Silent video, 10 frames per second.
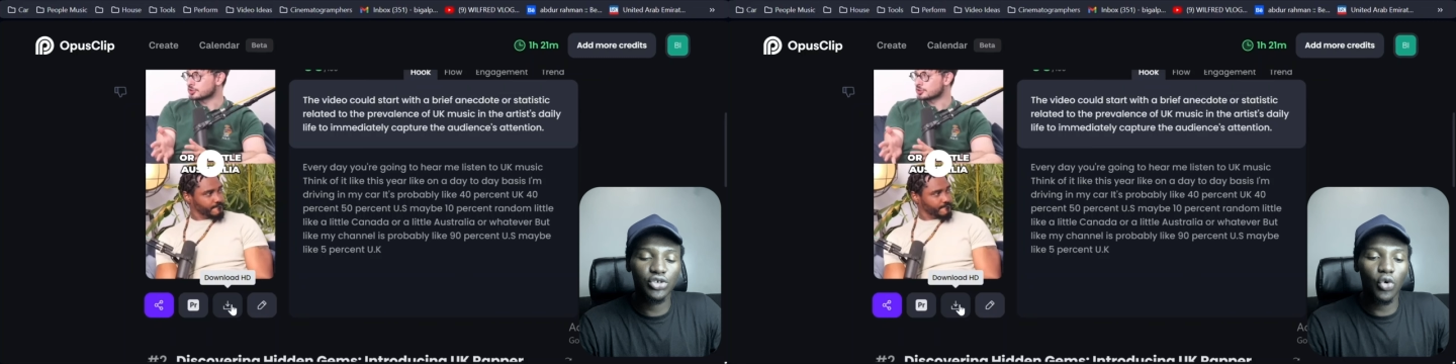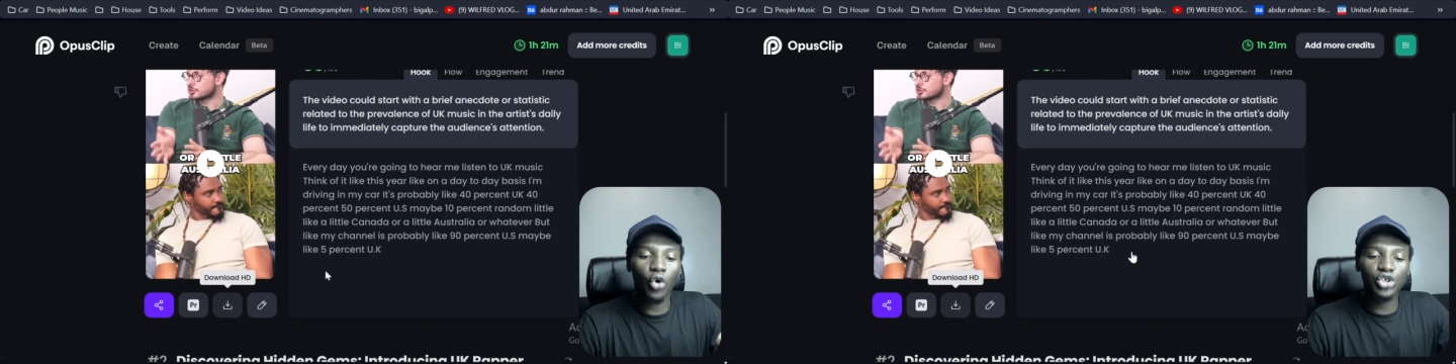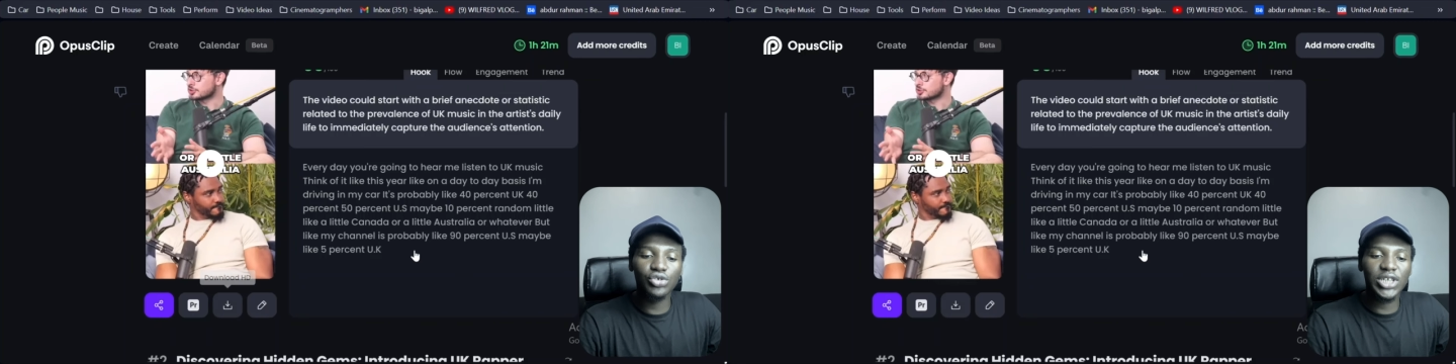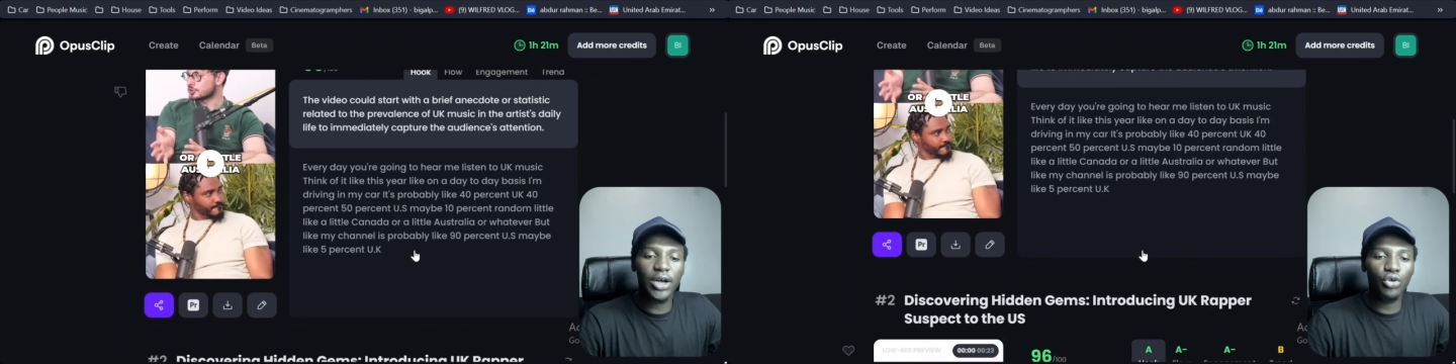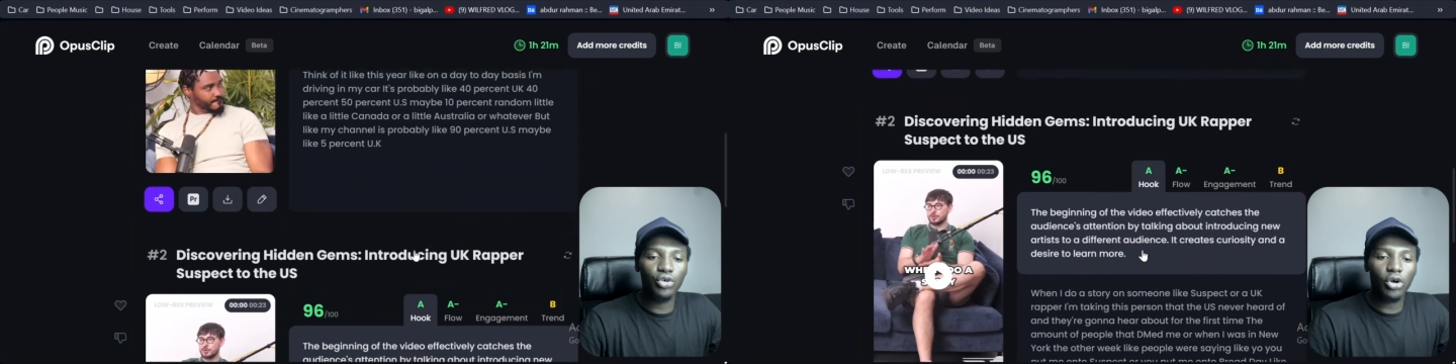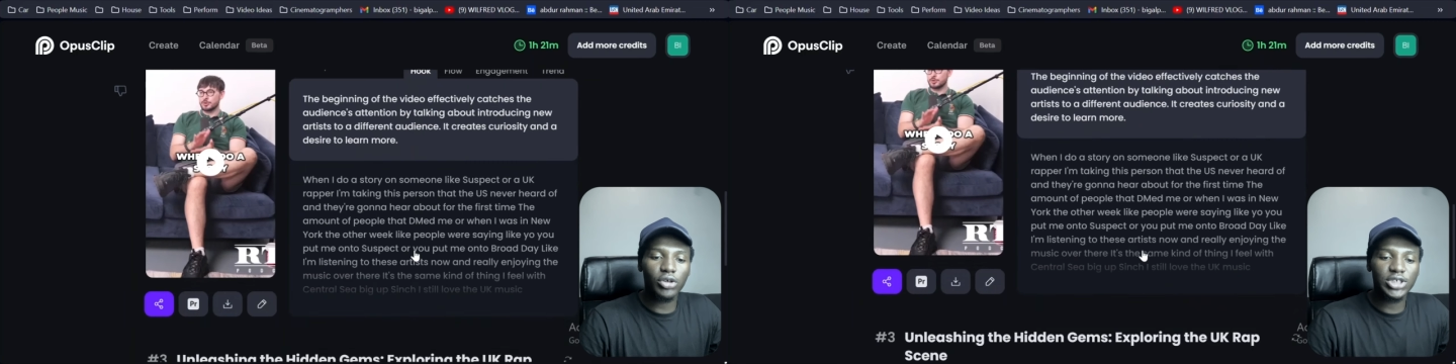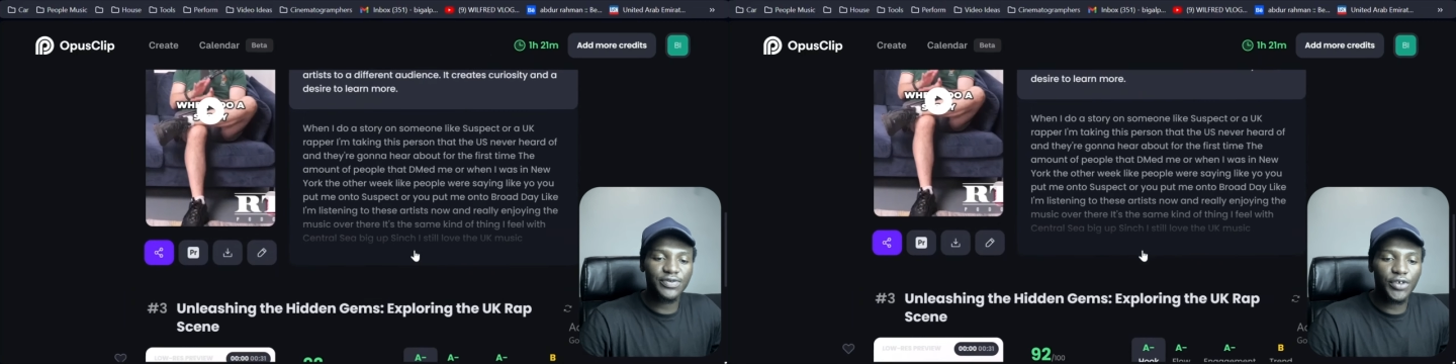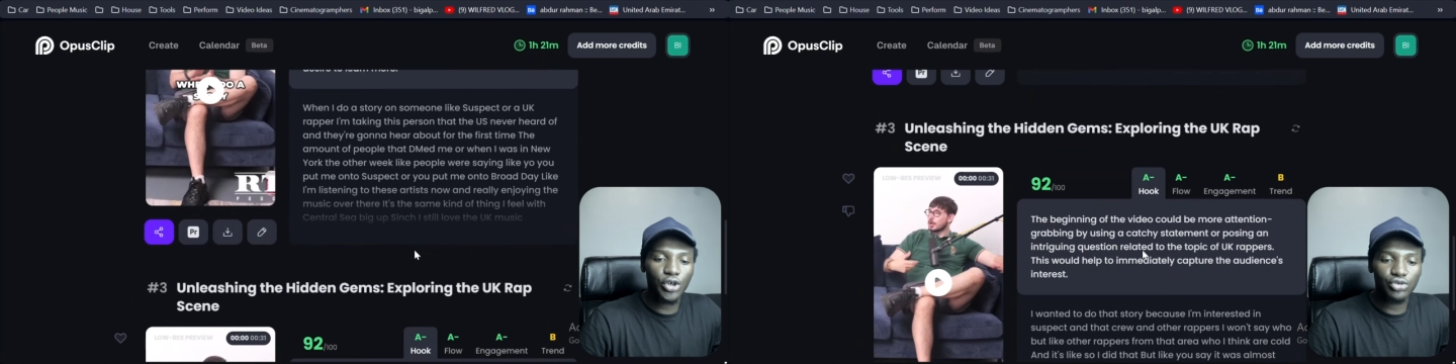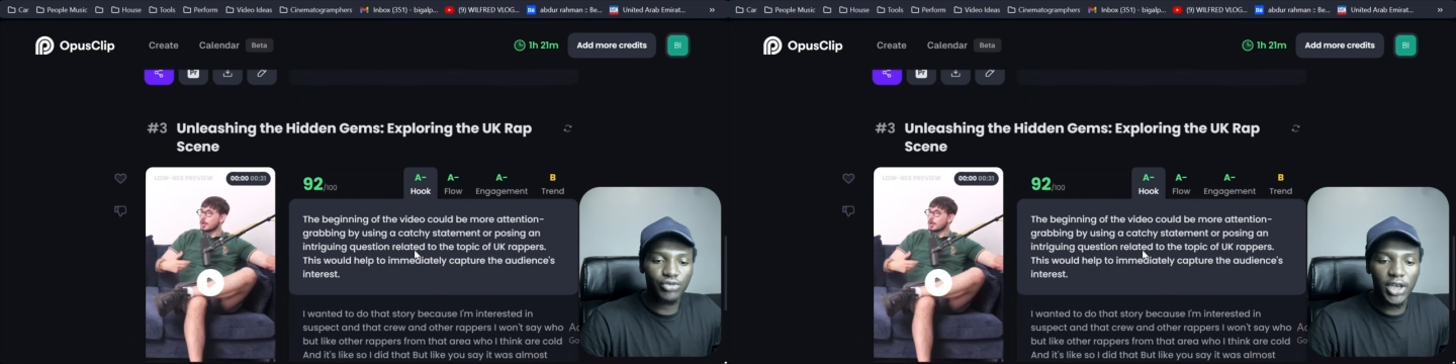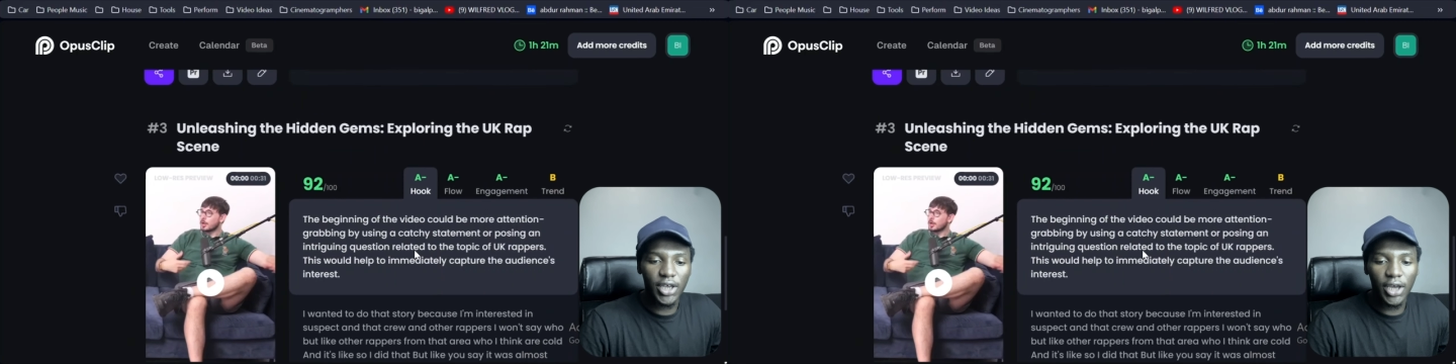So once you download all these videos
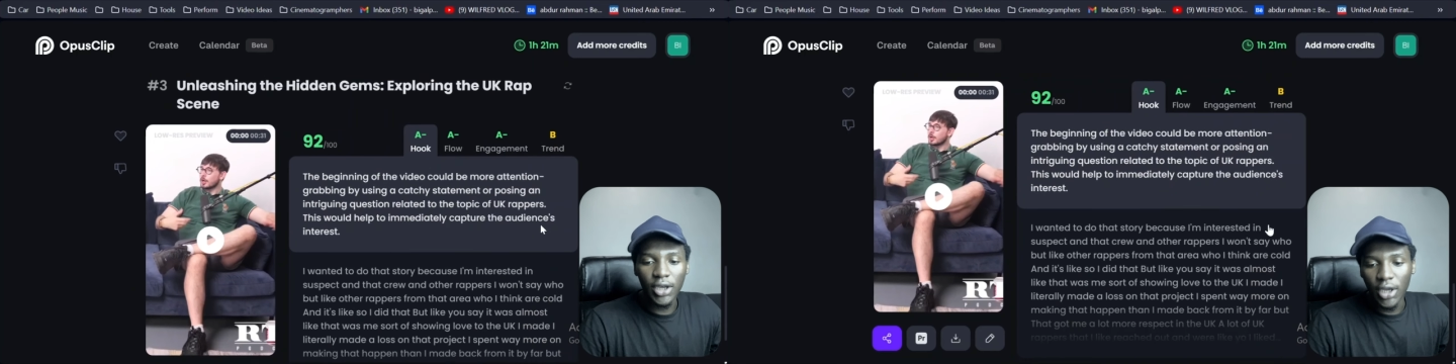right here,